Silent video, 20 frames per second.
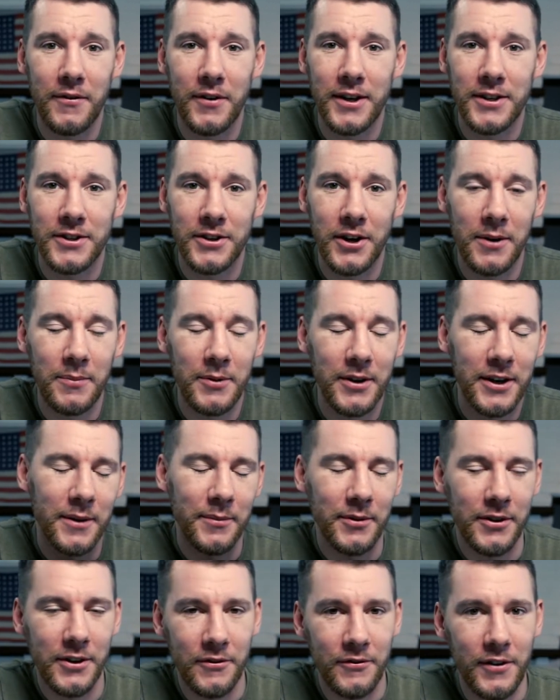I started to become
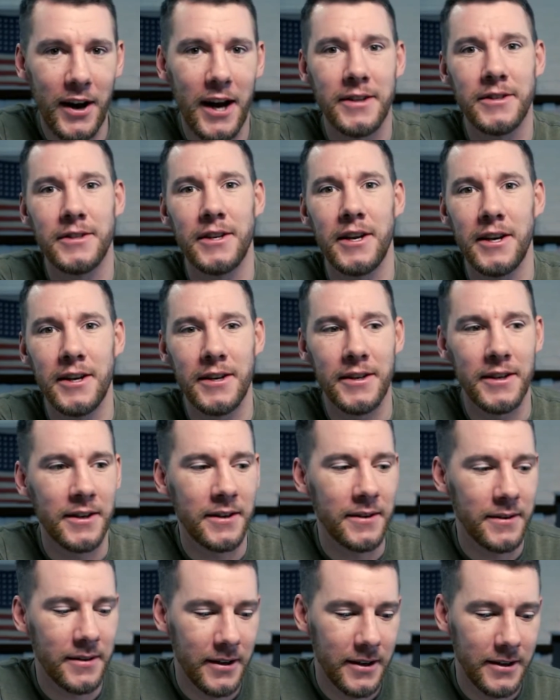a little fascinated
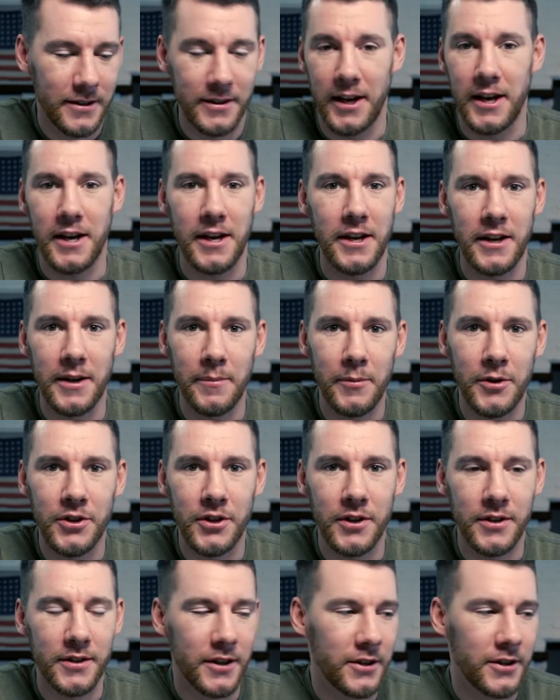in taking images.